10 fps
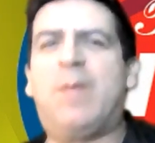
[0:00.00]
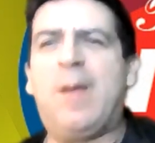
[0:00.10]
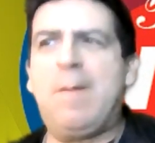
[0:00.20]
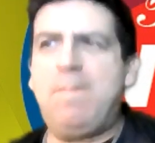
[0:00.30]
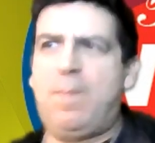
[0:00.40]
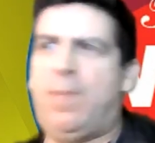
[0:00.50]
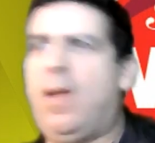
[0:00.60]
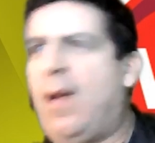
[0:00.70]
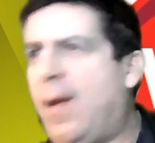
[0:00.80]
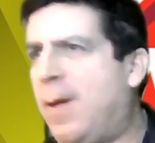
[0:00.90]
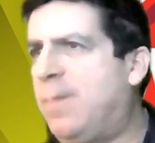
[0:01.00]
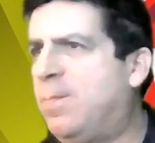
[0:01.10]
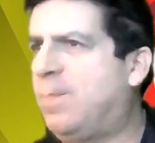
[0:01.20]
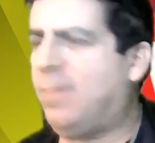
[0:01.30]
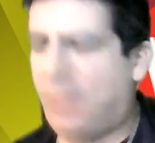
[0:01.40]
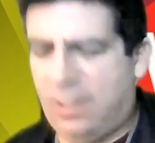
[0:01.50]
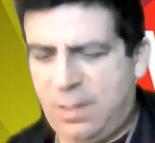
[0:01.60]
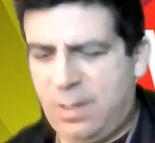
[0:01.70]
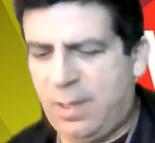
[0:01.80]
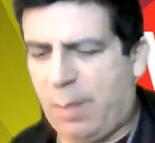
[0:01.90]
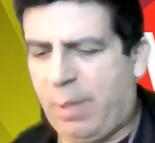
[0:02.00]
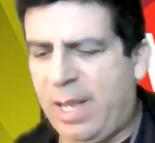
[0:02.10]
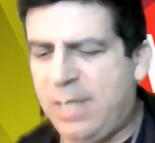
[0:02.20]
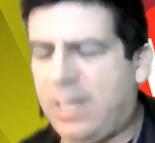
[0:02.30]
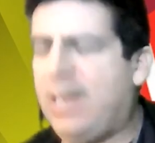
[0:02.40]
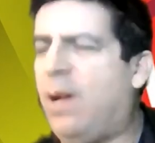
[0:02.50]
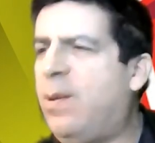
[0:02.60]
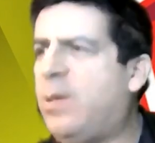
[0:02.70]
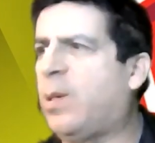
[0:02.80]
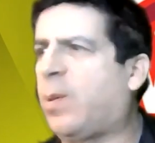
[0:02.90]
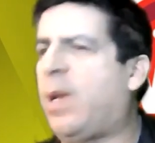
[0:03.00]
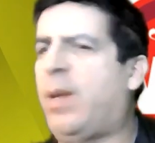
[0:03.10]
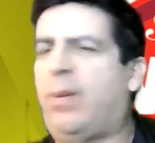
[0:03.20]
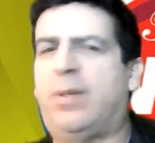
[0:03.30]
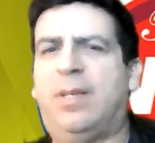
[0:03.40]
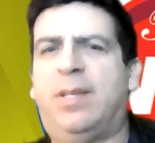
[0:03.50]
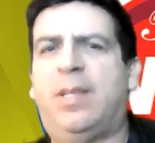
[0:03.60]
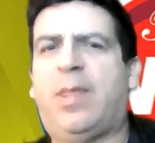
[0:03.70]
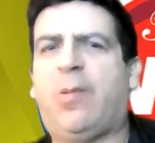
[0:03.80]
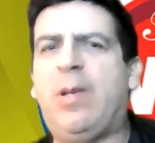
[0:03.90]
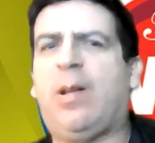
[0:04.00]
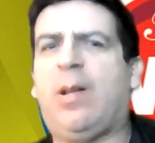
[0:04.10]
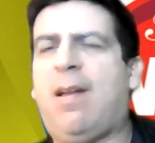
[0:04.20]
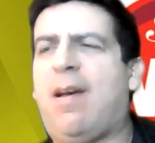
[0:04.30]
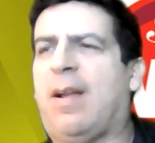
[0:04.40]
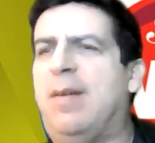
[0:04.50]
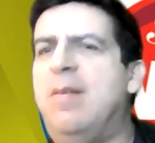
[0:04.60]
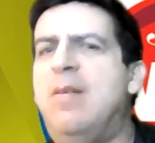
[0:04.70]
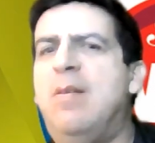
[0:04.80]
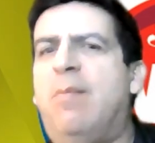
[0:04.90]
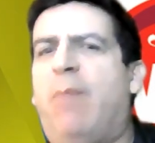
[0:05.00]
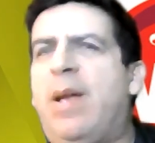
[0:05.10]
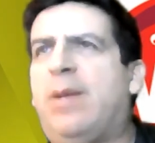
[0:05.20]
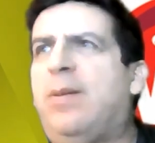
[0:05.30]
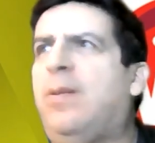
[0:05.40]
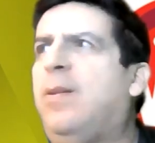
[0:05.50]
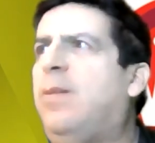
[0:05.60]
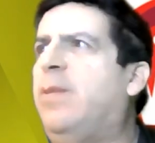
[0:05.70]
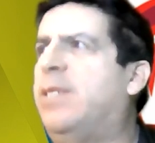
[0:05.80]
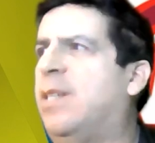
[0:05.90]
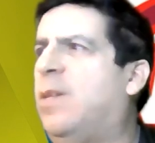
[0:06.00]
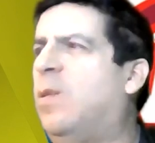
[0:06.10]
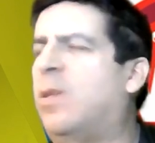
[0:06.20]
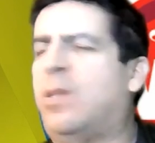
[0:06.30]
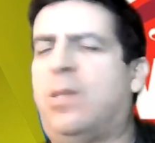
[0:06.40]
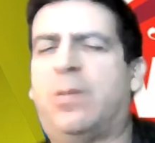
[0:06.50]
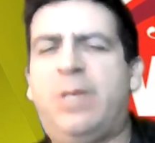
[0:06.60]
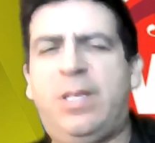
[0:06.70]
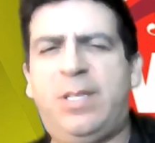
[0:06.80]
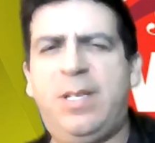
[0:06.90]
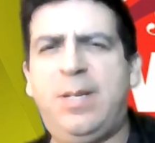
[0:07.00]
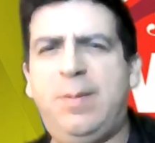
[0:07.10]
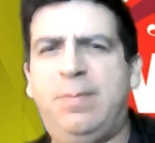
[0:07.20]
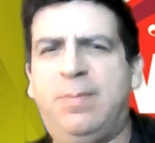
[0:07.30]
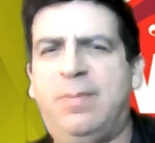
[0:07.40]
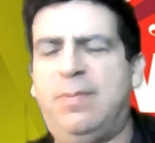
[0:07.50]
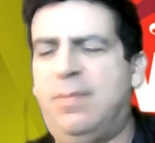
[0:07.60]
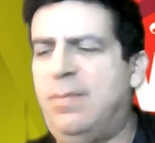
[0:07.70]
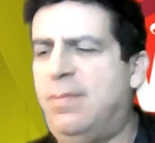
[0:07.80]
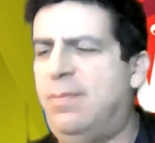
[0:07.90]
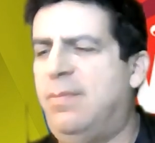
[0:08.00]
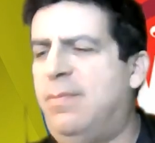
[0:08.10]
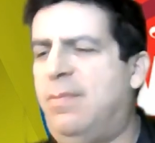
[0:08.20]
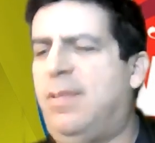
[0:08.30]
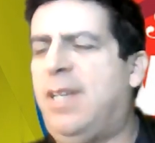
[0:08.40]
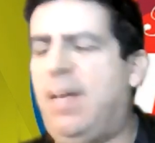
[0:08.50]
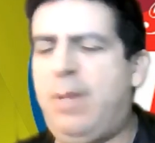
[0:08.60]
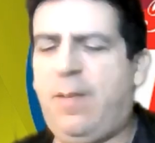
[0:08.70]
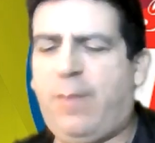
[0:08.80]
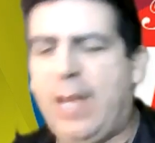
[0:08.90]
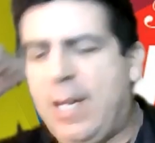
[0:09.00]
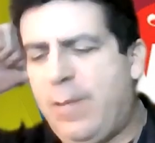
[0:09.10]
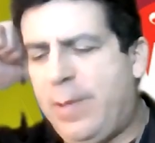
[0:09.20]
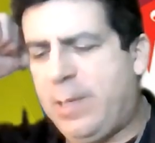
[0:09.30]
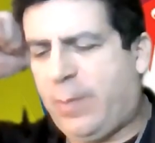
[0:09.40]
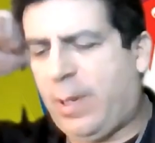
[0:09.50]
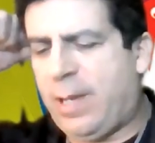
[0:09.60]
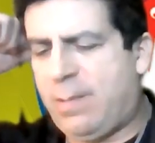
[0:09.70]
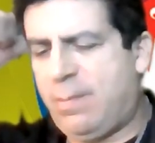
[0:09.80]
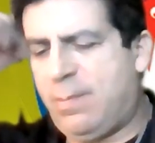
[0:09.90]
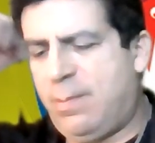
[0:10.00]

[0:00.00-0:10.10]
Remember them? Um, the Paisley Underground, the three o'clock. Michael, was it Car- Caricio? Wow, I've been a fan of his for like